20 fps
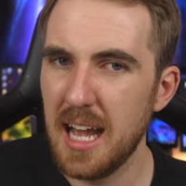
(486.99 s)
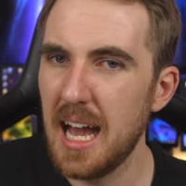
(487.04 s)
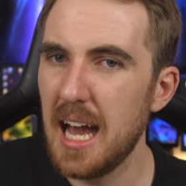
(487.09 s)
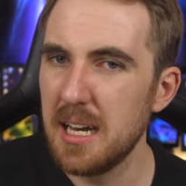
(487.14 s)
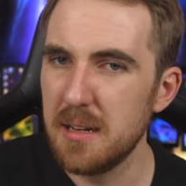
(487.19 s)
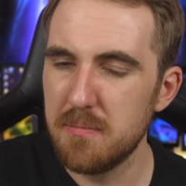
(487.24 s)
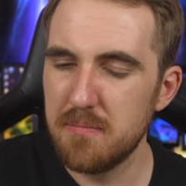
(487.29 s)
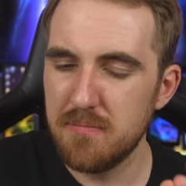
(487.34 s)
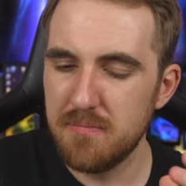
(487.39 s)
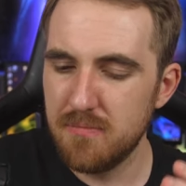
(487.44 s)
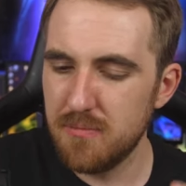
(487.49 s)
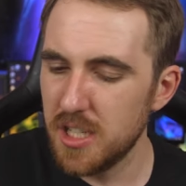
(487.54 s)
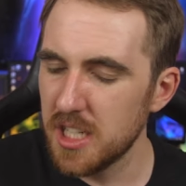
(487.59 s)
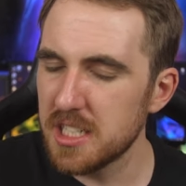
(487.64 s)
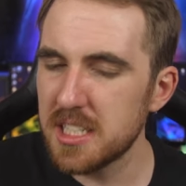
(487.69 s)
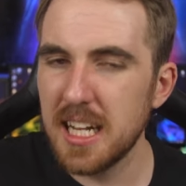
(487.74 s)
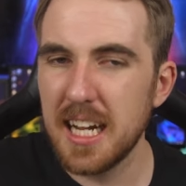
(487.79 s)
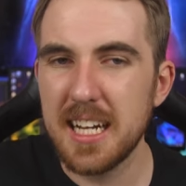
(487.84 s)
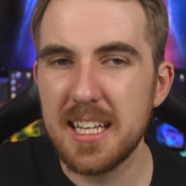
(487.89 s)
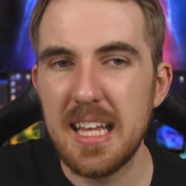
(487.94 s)
And
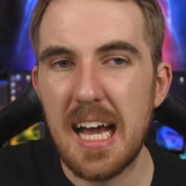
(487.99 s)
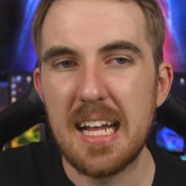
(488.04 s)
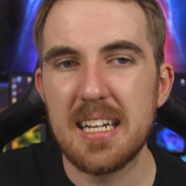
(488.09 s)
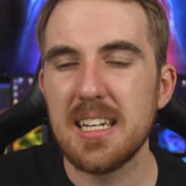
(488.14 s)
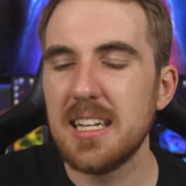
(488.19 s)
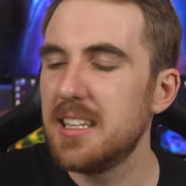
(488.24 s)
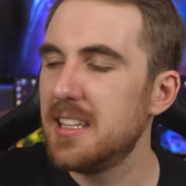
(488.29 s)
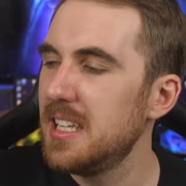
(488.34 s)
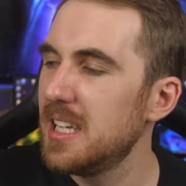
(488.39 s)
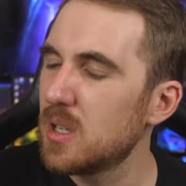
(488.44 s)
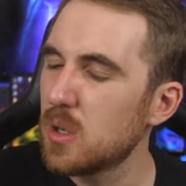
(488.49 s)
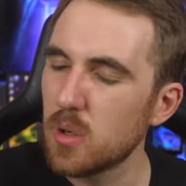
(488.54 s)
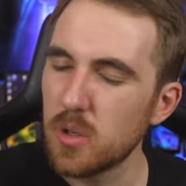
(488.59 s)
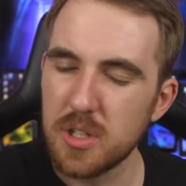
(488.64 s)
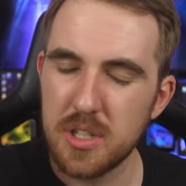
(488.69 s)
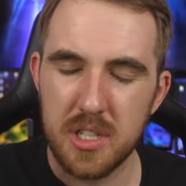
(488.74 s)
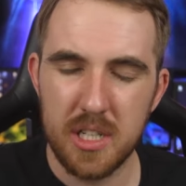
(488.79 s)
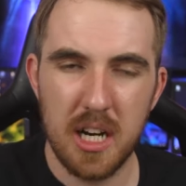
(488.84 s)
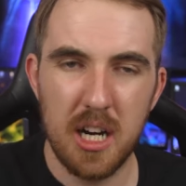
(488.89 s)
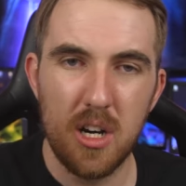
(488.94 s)
just like that, the
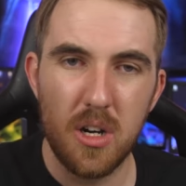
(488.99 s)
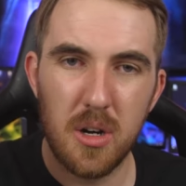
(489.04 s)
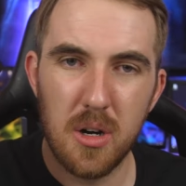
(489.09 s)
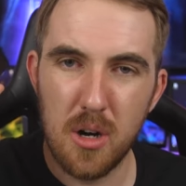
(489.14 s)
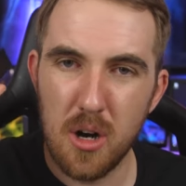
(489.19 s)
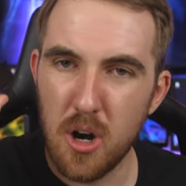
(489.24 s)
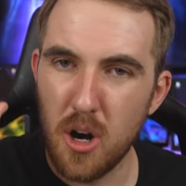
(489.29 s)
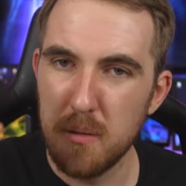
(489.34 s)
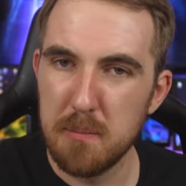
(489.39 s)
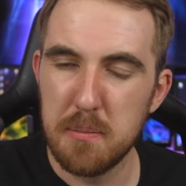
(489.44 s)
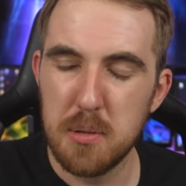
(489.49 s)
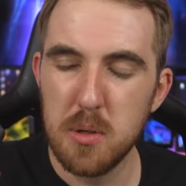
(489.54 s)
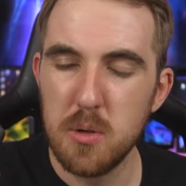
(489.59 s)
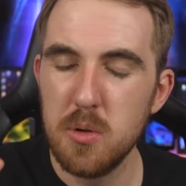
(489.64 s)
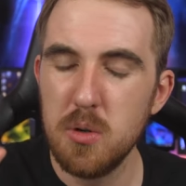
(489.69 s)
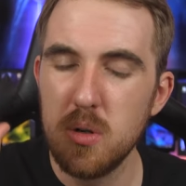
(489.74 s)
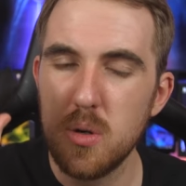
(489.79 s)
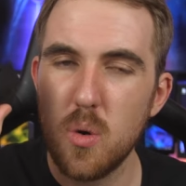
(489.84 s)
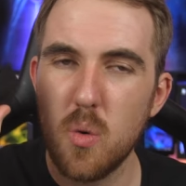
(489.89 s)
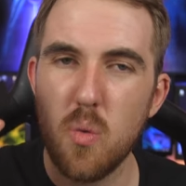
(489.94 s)
Corsair
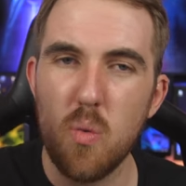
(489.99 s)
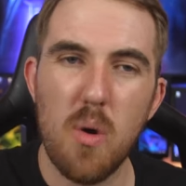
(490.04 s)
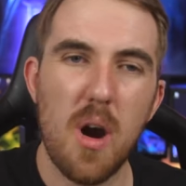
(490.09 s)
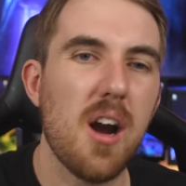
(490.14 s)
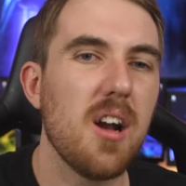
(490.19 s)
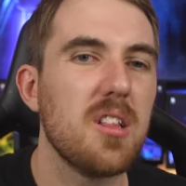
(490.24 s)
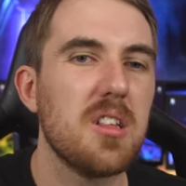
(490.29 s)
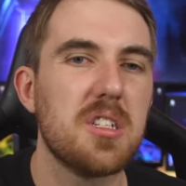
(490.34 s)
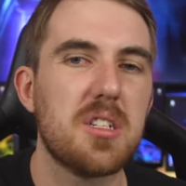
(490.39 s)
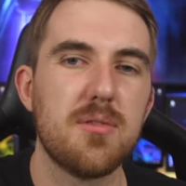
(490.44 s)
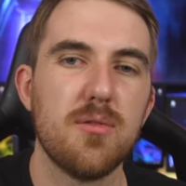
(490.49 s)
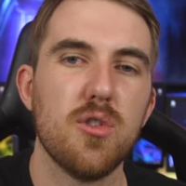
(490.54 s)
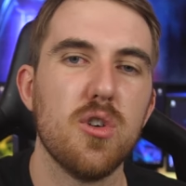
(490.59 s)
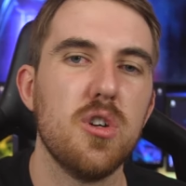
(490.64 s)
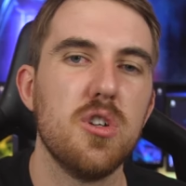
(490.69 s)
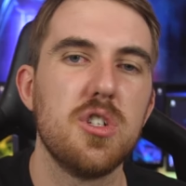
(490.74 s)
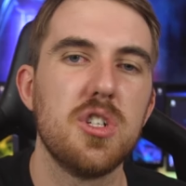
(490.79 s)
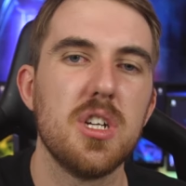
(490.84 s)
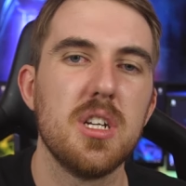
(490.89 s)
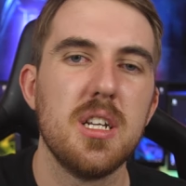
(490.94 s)
Harpoon wireless
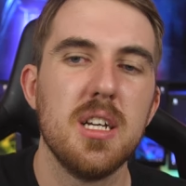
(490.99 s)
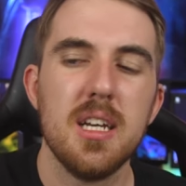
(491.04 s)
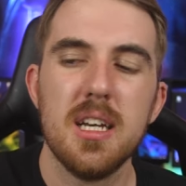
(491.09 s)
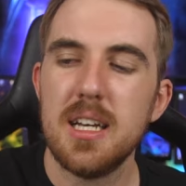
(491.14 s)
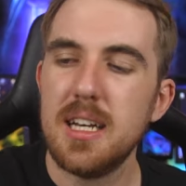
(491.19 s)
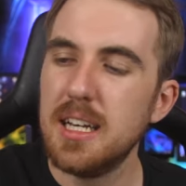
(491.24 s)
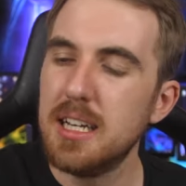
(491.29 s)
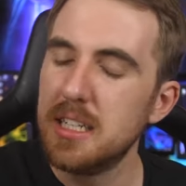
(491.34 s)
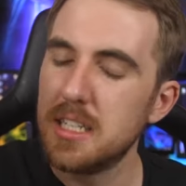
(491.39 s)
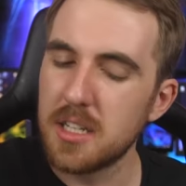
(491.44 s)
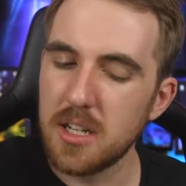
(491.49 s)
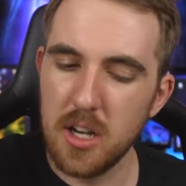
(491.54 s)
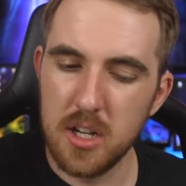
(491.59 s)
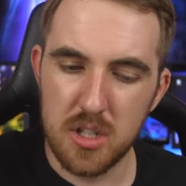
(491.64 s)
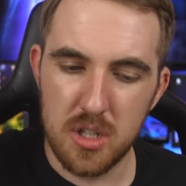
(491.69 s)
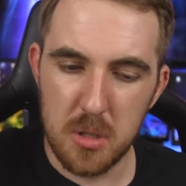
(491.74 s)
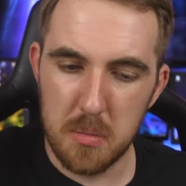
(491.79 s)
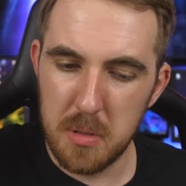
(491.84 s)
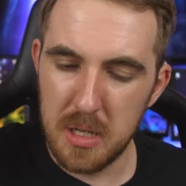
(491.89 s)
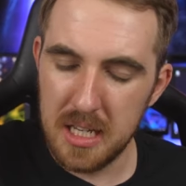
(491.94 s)
version is
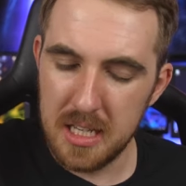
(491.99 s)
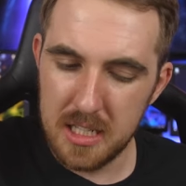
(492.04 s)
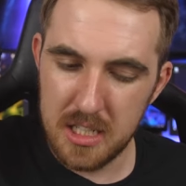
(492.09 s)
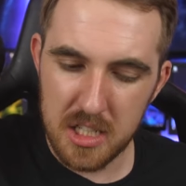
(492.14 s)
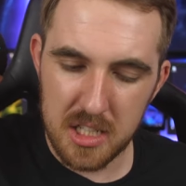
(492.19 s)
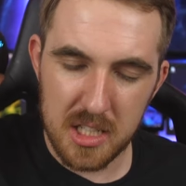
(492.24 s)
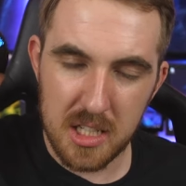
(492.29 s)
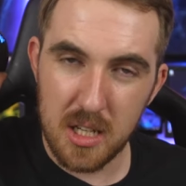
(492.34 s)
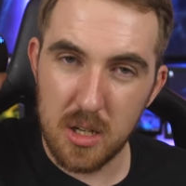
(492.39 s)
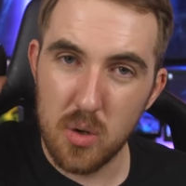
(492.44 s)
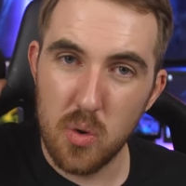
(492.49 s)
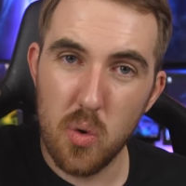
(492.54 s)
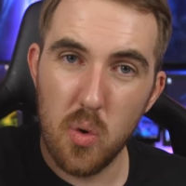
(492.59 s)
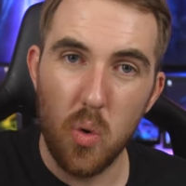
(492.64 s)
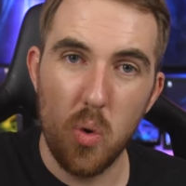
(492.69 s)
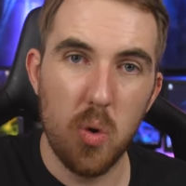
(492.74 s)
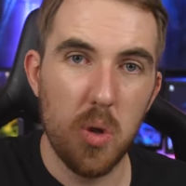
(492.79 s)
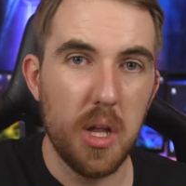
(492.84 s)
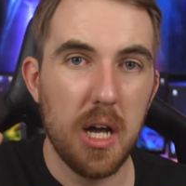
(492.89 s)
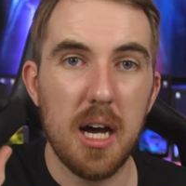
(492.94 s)
going to be just an
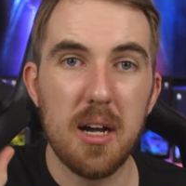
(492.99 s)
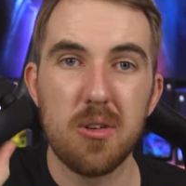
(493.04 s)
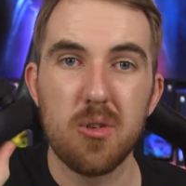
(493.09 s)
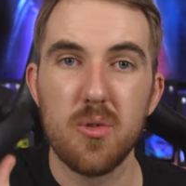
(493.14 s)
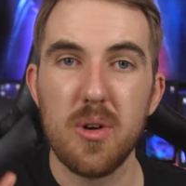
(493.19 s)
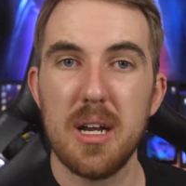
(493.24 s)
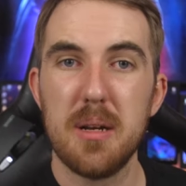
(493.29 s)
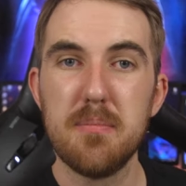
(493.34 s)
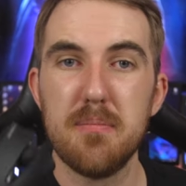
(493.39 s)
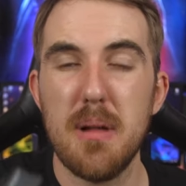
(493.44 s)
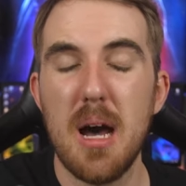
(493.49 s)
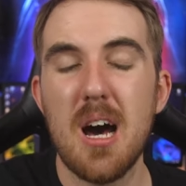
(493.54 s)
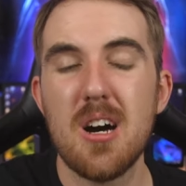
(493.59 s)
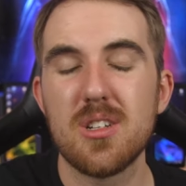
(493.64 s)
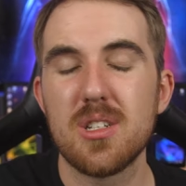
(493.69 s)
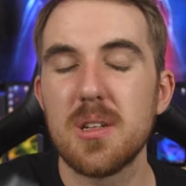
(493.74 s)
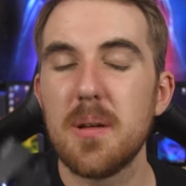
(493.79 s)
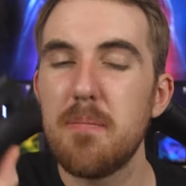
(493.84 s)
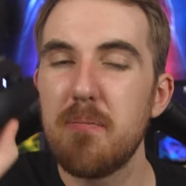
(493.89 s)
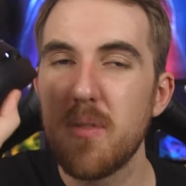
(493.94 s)
all-out great
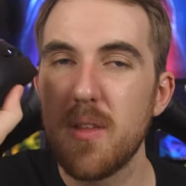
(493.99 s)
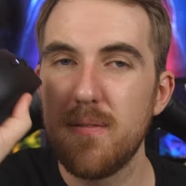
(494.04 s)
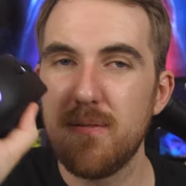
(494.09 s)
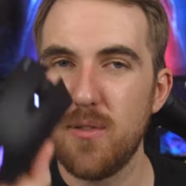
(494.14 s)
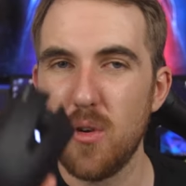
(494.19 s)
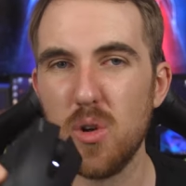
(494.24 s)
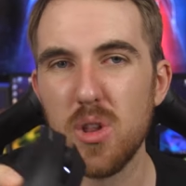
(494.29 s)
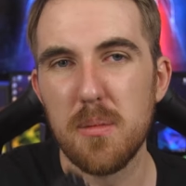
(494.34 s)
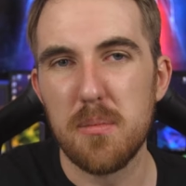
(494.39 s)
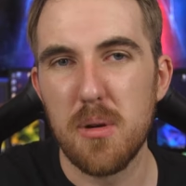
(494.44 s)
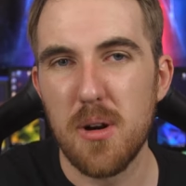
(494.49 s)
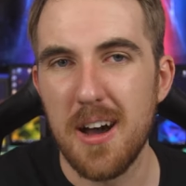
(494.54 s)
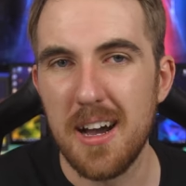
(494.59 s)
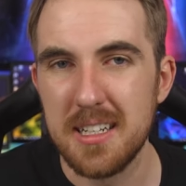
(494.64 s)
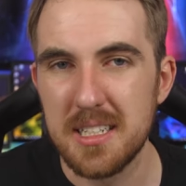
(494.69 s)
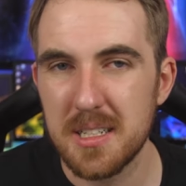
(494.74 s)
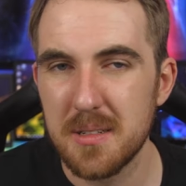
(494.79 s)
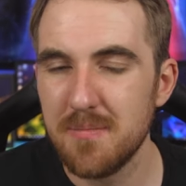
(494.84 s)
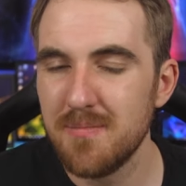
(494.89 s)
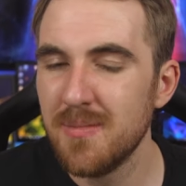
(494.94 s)
mouse for the
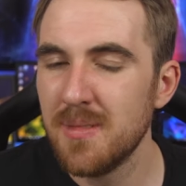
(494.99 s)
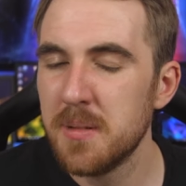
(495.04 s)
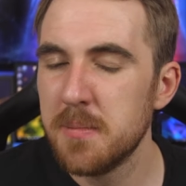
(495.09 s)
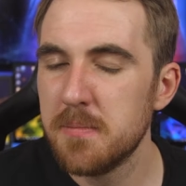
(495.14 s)
price.